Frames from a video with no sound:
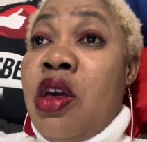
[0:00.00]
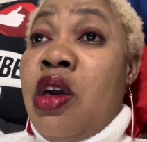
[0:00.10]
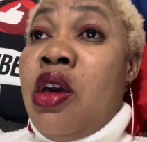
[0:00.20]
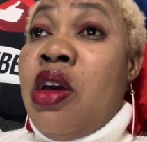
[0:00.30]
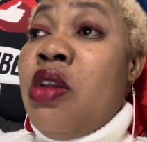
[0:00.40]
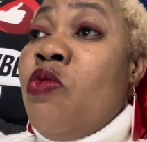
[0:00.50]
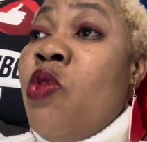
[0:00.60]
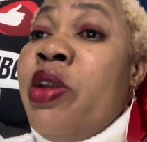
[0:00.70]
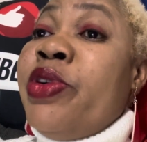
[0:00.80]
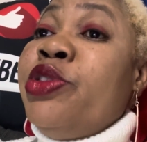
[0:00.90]
And
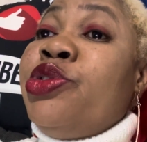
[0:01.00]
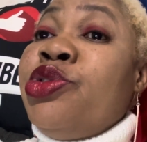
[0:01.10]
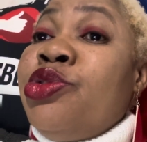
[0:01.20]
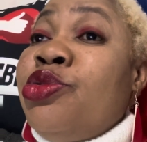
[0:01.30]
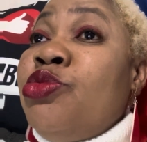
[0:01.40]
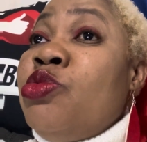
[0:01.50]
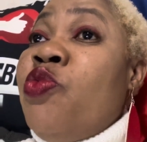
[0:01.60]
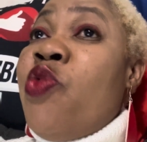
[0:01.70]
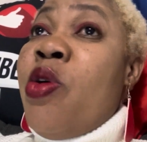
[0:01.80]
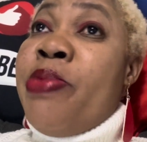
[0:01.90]
whatever you choose to do
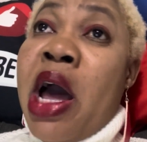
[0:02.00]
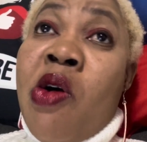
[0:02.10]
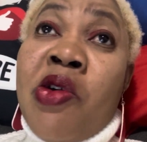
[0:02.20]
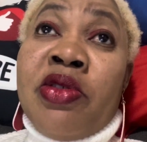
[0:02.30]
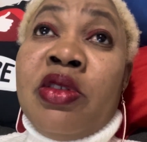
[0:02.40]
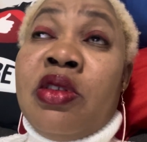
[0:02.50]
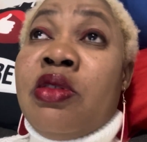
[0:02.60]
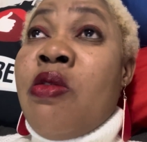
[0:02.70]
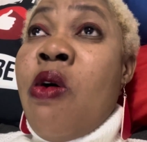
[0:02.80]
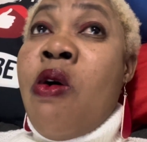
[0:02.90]
from now on,
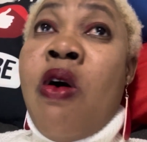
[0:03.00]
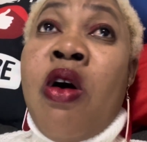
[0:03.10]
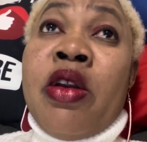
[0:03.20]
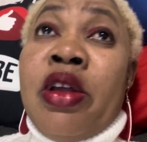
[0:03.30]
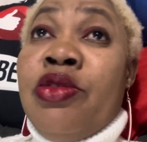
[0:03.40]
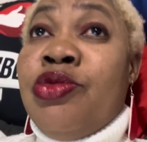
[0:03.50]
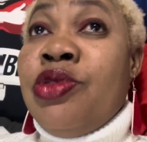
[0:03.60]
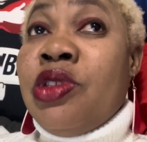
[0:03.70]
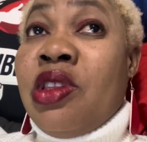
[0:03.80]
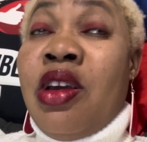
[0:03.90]
go on and do
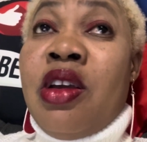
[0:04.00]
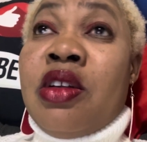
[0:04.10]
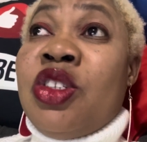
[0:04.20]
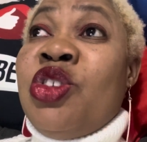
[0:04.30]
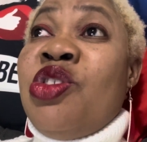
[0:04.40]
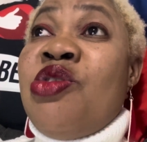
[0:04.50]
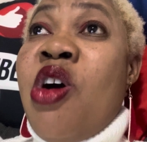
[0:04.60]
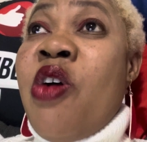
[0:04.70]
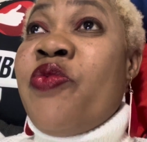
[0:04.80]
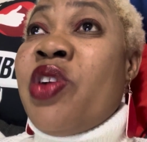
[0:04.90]
your thing. Turn
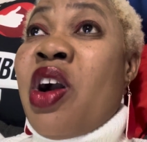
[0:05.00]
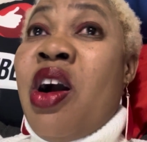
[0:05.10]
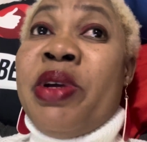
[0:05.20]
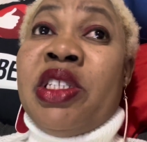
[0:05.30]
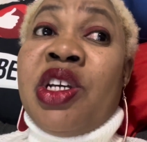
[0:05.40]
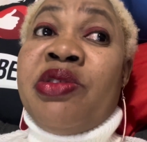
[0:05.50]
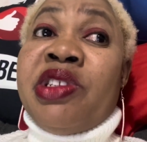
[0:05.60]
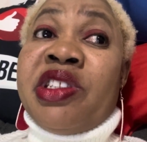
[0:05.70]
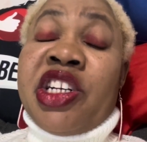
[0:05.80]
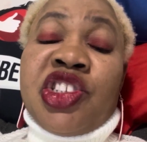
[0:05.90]
off the commentary
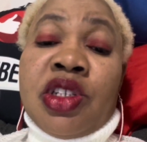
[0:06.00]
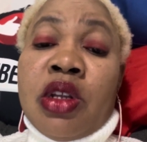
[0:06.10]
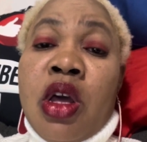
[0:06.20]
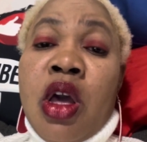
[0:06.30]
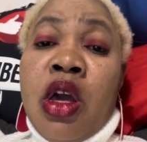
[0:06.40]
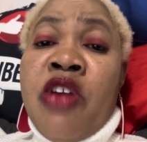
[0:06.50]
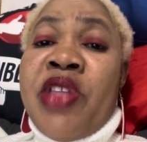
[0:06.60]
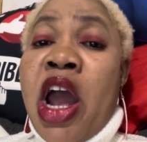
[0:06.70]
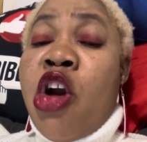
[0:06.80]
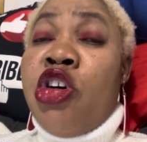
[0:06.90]
section if
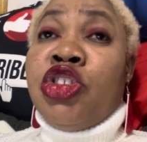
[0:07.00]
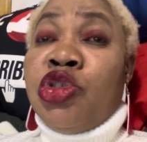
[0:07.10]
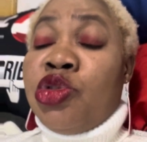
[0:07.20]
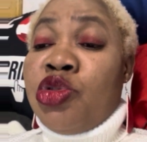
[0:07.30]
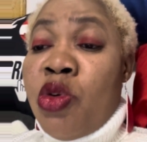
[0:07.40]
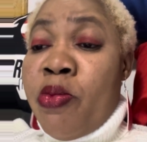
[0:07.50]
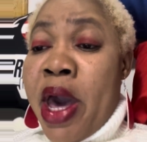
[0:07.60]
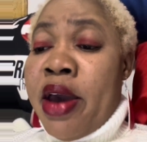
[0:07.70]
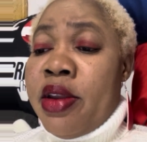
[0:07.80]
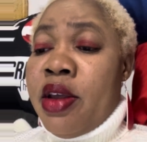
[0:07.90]
that hurts you so
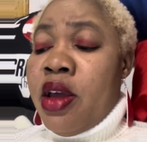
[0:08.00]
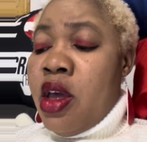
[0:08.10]
bad.